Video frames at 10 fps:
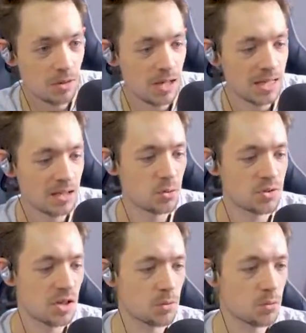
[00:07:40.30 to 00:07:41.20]
Right, okay, cool.
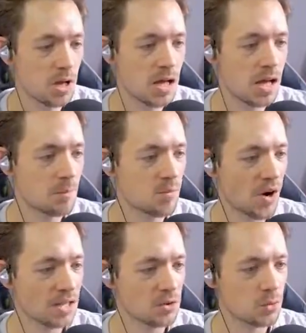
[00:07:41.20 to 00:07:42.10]
So, um,
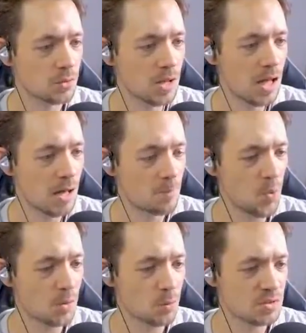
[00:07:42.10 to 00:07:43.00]
right, cool. Um,
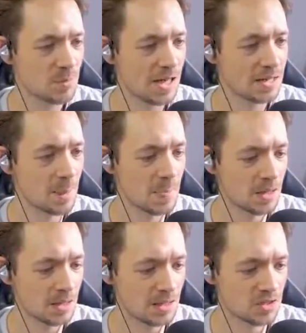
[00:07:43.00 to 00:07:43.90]
what, what's the plan?
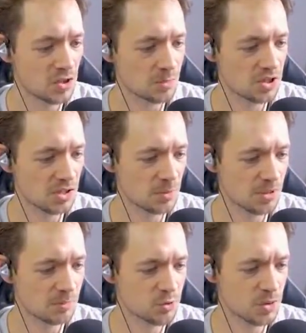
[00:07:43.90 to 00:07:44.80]
Let's chop, shall I chop
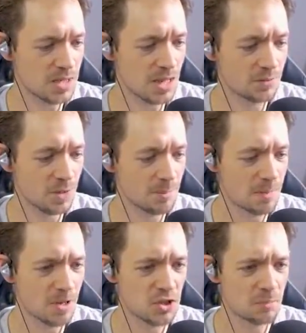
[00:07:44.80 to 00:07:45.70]
down another tree? I feel,
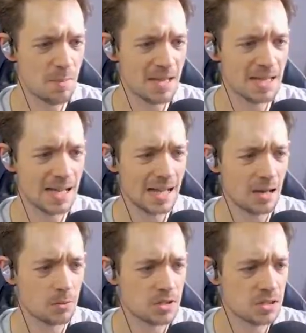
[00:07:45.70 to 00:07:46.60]
maybe I should be making a
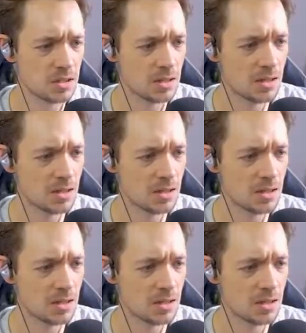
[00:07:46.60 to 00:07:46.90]
house.